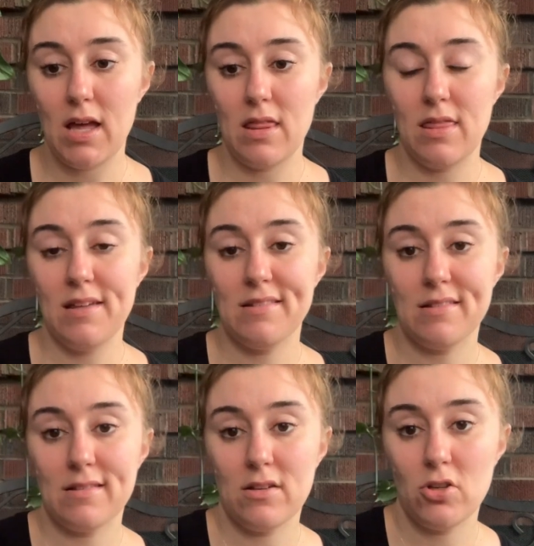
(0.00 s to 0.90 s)
This
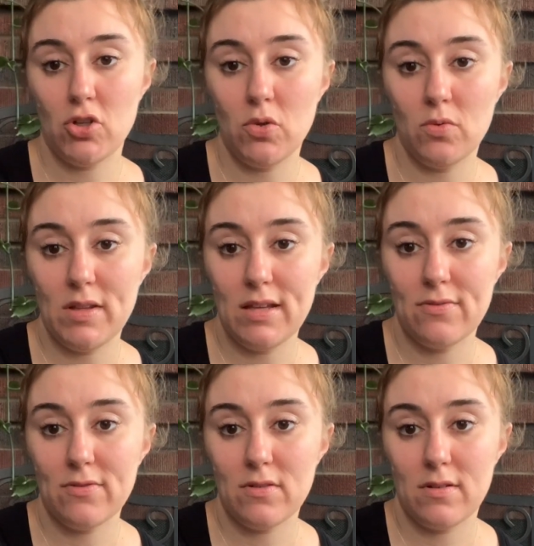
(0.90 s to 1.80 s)
new leaf
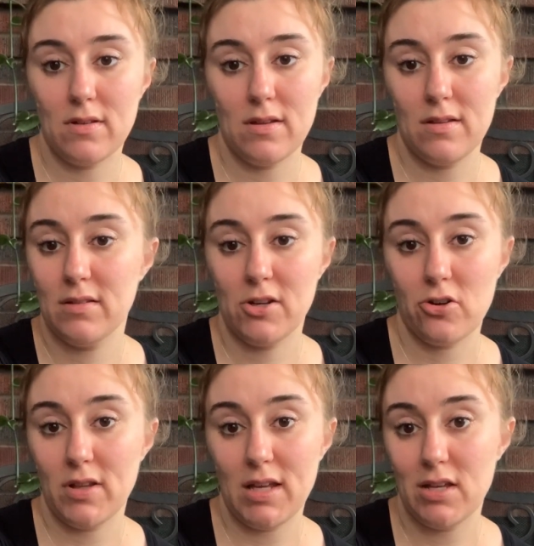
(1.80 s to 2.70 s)

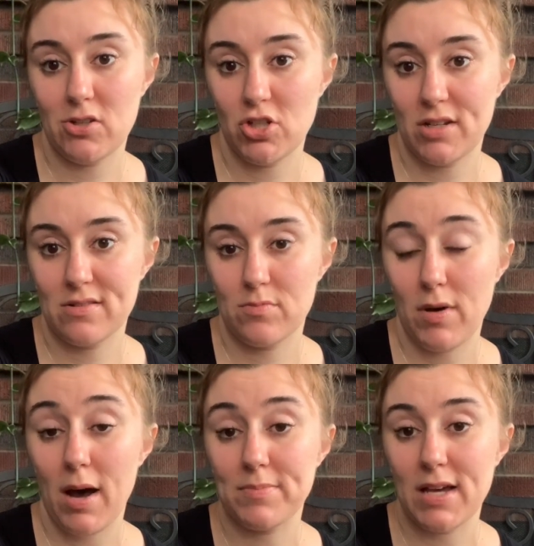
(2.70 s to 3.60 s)
literally just
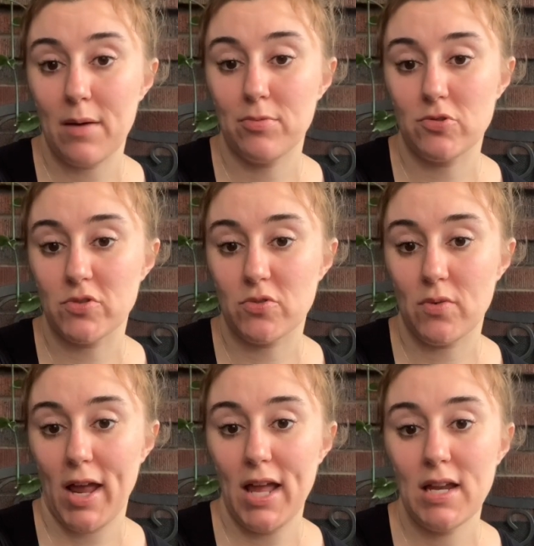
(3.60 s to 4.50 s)
popped up, which was
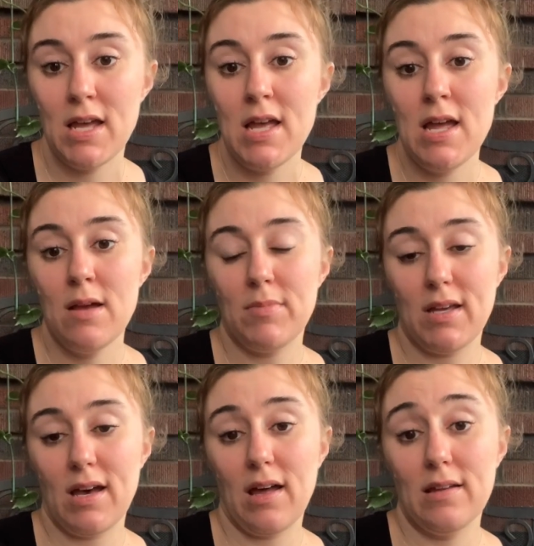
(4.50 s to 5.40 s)
great
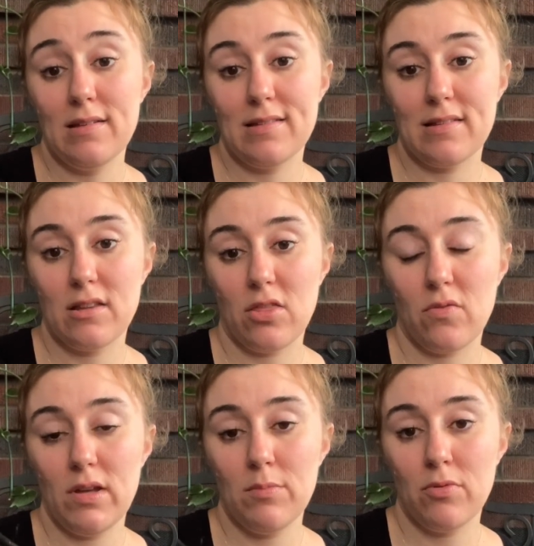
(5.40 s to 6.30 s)
because the
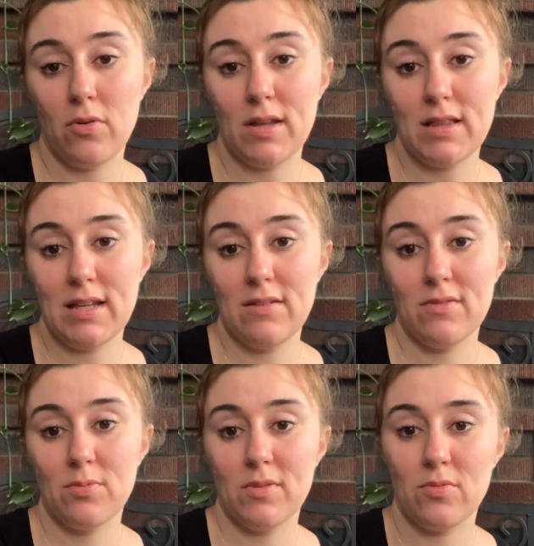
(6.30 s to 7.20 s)
3 broken
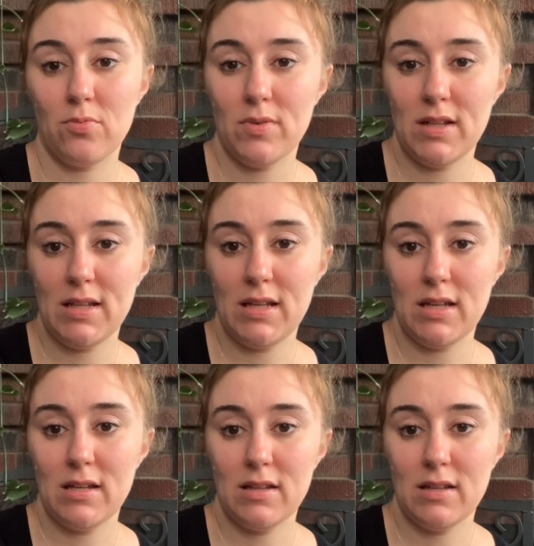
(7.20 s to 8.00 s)
leaves was really